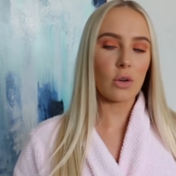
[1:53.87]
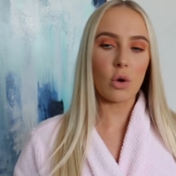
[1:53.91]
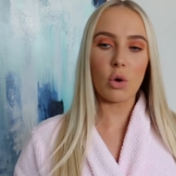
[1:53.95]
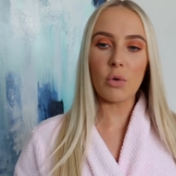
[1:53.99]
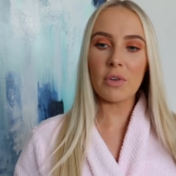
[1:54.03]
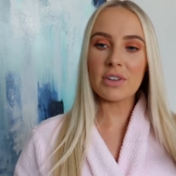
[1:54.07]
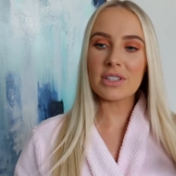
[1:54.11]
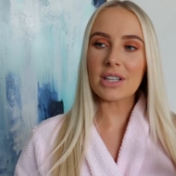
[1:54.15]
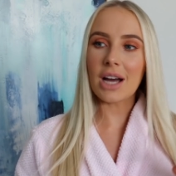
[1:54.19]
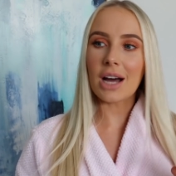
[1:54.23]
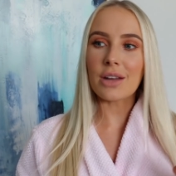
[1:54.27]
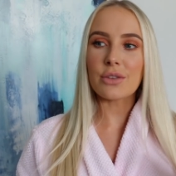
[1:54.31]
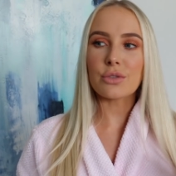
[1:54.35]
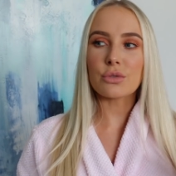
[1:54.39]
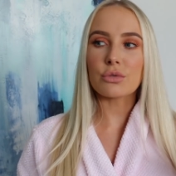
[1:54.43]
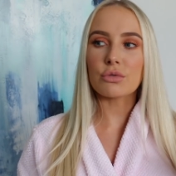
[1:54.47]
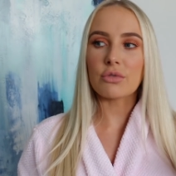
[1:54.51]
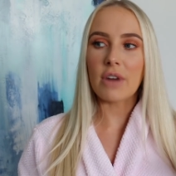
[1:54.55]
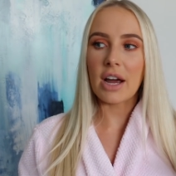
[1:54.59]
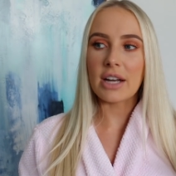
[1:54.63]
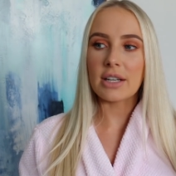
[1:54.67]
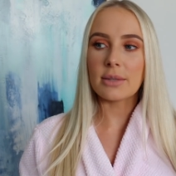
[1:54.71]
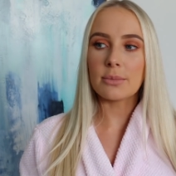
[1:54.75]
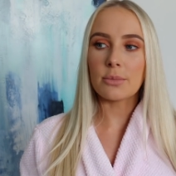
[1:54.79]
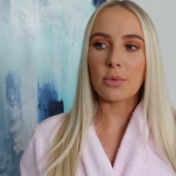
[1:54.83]
All these other
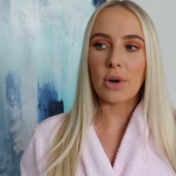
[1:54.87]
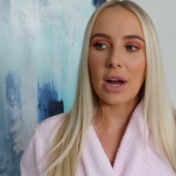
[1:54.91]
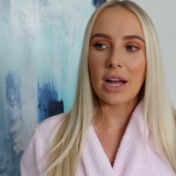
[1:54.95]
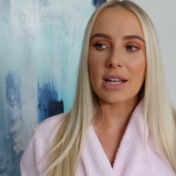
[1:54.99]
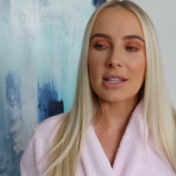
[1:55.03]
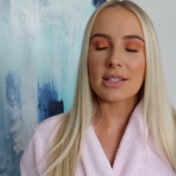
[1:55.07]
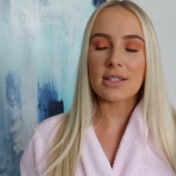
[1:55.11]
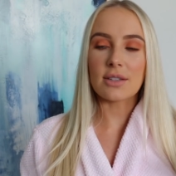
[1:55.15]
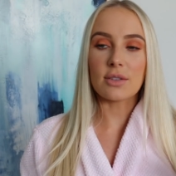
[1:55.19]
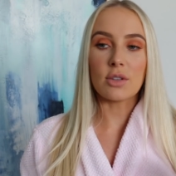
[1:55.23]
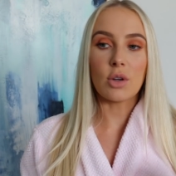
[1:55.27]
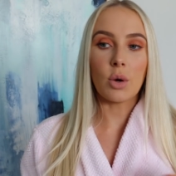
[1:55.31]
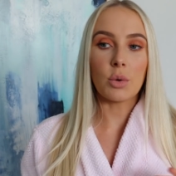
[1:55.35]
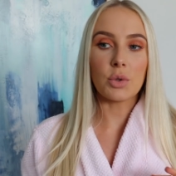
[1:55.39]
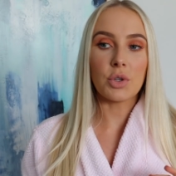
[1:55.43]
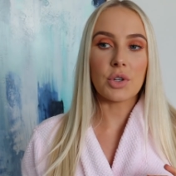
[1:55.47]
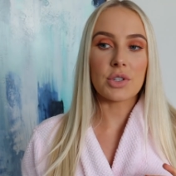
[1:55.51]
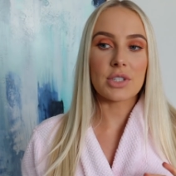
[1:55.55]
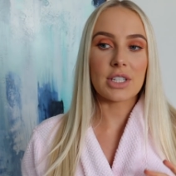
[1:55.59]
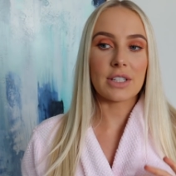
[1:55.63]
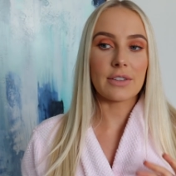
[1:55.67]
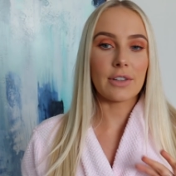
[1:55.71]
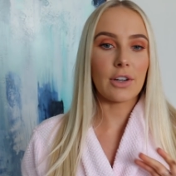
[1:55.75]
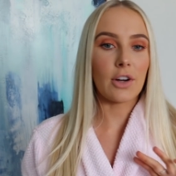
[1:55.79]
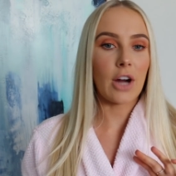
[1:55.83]
random brands that no one
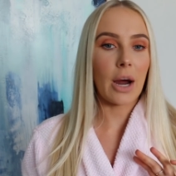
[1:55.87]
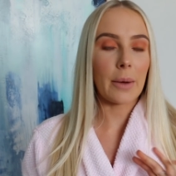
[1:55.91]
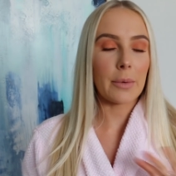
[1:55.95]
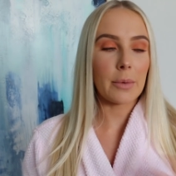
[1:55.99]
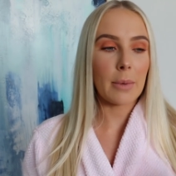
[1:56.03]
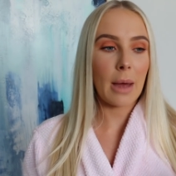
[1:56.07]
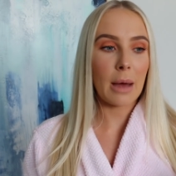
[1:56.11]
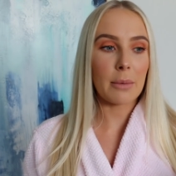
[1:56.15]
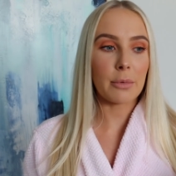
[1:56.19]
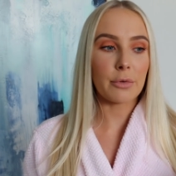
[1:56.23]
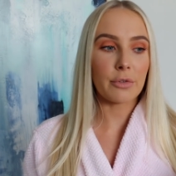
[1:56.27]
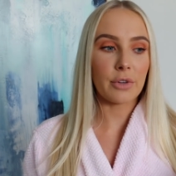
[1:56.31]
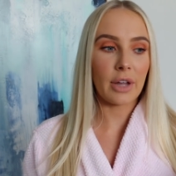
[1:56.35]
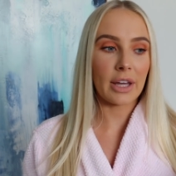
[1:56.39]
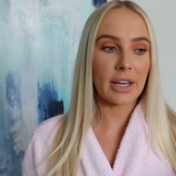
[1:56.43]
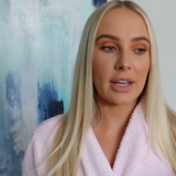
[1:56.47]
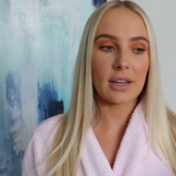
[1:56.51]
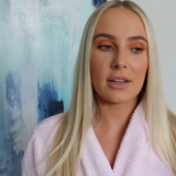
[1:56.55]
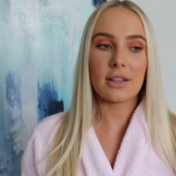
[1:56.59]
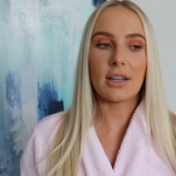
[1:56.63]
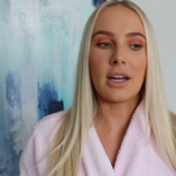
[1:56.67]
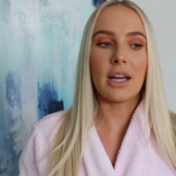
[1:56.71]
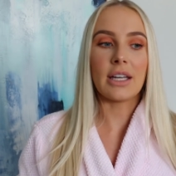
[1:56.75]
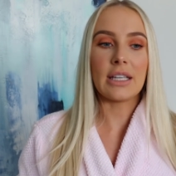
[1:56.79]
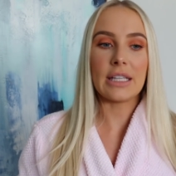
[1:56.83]
used to give a crap about like
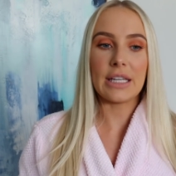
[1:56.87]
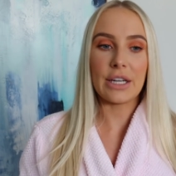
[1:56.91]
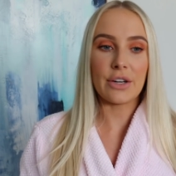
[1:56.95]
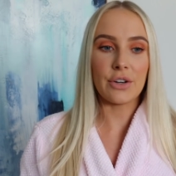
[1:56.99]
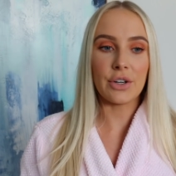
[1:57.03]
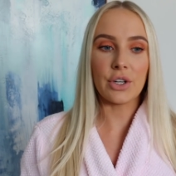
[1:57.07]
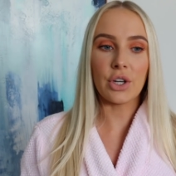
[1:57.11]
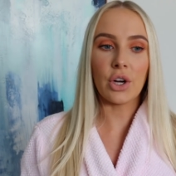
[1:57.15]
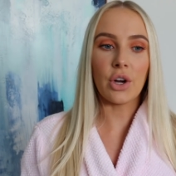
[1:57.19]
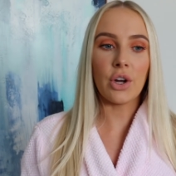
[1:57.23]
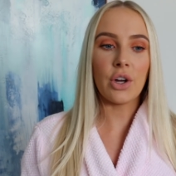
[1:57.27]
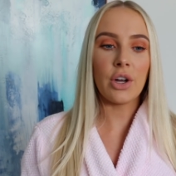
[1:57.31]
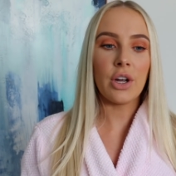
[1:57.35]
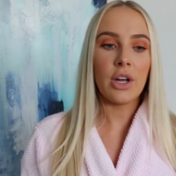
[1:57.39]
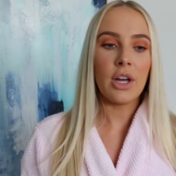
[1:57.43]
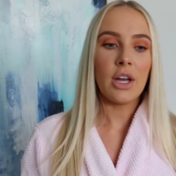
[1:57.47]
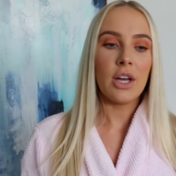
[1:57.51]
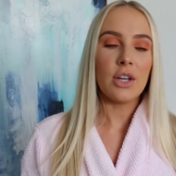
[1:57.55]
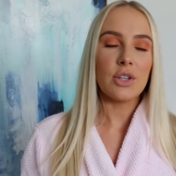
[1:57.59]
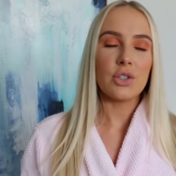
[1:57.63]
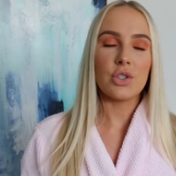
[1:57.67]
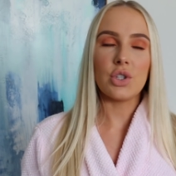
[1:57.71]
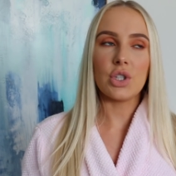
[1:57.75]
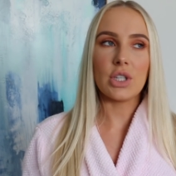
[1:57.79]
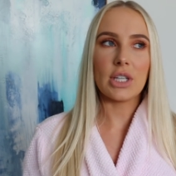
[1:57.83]
a year ago,
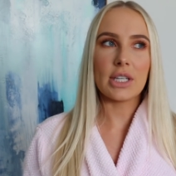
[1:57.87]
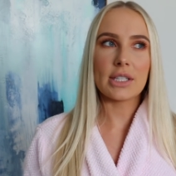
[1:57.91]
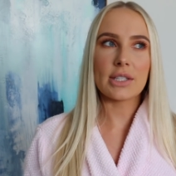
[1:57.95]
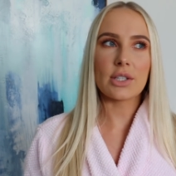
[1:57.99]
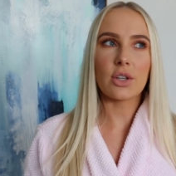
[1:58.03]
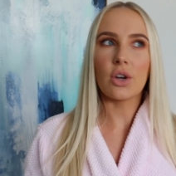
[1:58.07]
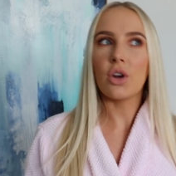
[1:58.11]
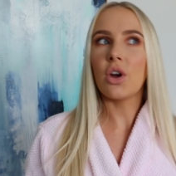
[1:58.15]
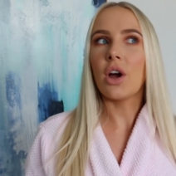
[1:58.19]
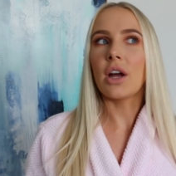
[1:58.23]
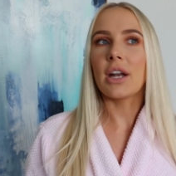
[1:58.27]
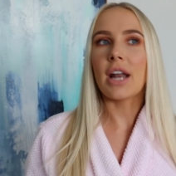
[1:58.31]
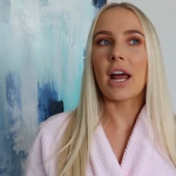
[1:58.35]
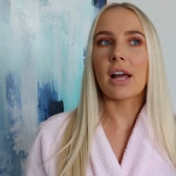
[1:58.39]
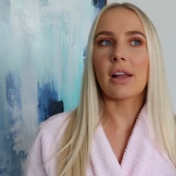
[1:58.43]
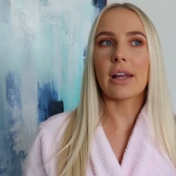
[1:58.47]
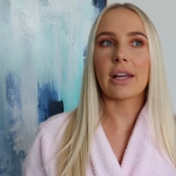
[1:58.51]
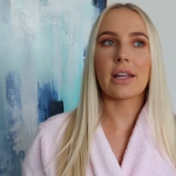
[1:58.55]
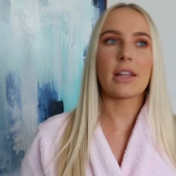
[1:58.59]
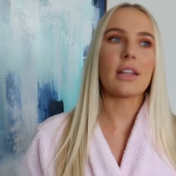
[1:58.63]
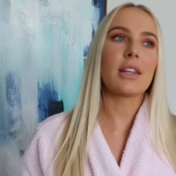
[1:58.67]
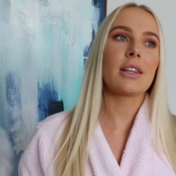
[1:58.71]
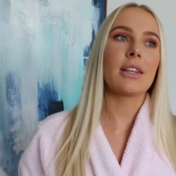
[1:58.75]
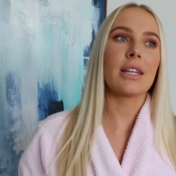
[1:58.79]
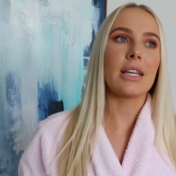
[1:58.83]
two years ago, are now
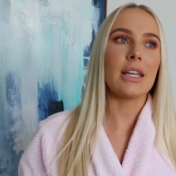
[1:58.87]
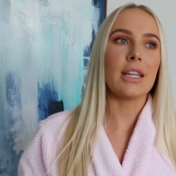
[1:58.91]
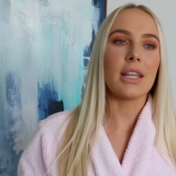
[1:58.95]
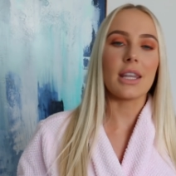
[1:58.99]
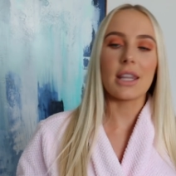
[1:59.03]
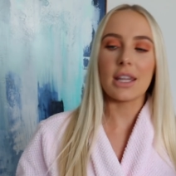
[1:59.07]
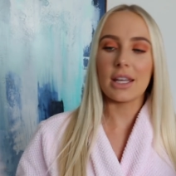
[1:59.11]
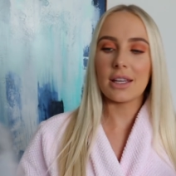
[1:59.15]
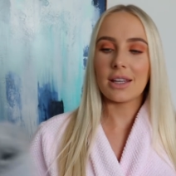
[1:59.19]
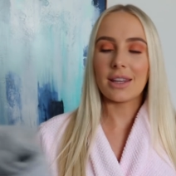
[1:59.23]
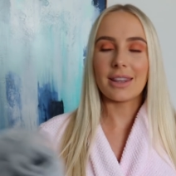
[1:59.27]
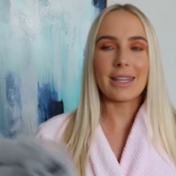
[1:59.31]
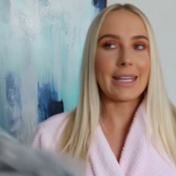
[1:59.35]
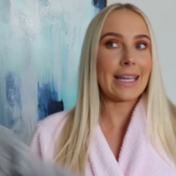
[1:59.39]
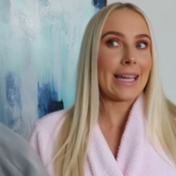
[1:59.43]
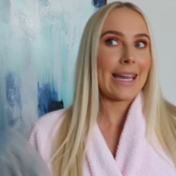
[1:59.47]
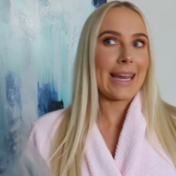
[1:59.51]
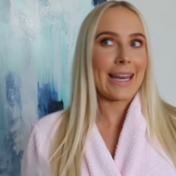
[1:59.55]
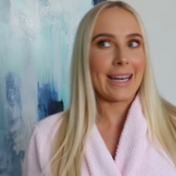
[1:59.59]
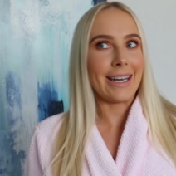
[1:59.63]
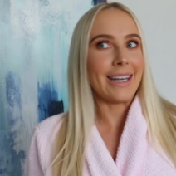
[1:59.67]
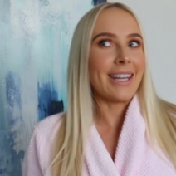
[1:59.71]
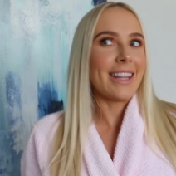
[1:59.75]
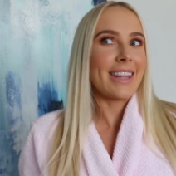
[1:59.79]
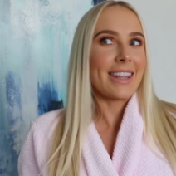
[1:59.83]
like the in thing. The
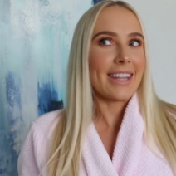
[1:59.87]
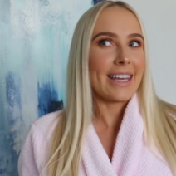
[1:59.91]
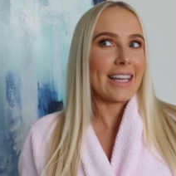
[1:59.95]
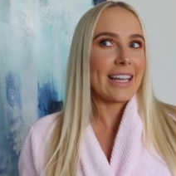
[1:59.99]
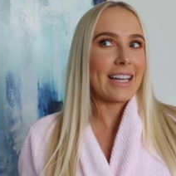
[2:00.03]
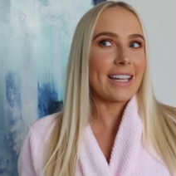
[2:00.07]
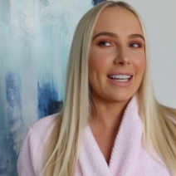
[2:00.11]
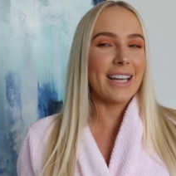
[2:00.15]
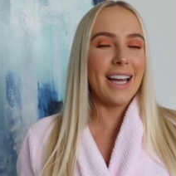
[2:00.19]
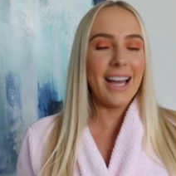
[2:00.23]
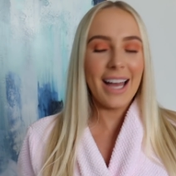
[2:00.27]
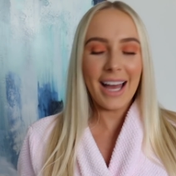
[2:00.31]
in thing.